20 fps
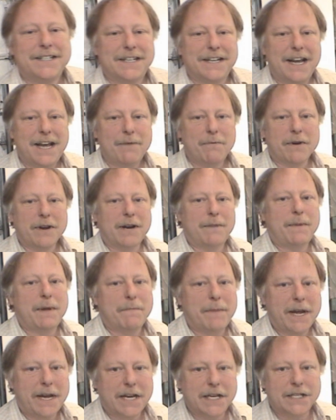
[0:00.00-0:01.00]
Today we're going to
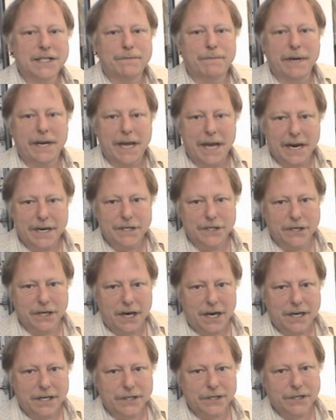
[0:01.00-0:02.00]
be making spaghetti
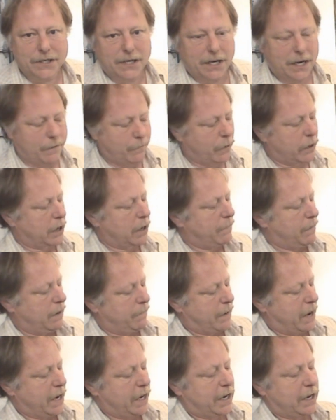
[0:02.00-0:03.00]
sauce and we're going to
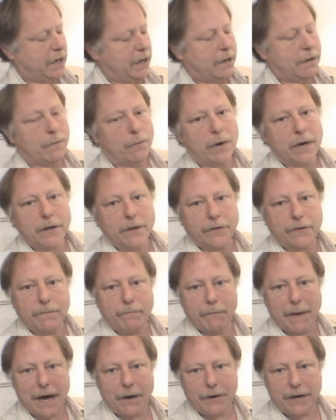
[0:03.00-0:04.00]
be making it
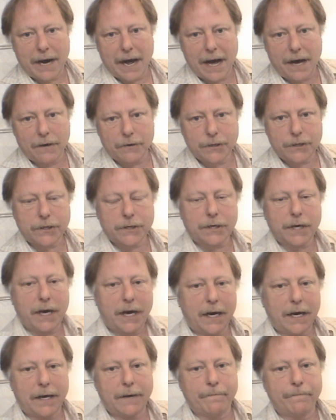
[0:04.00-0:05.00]
with Mountain House,
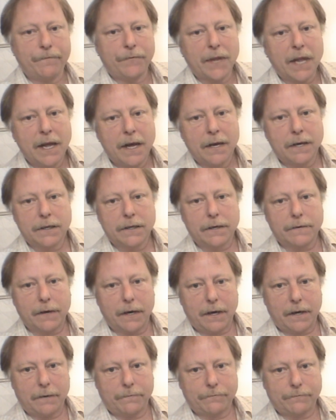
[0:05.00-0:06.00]
uh,
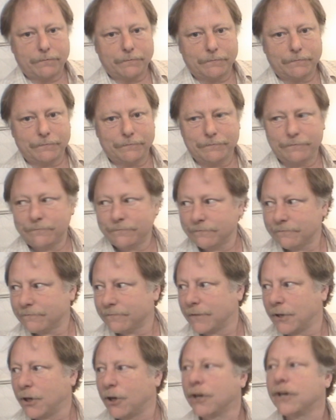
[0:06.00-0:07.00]

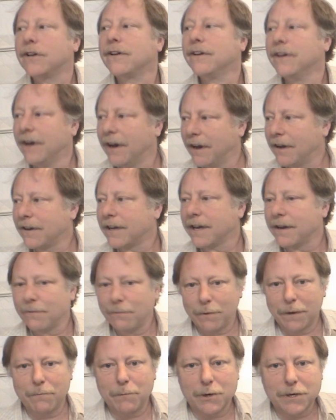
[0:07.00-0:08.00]
uh, okay,
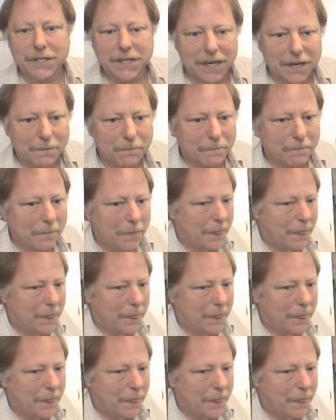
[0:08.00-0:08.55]
one more time.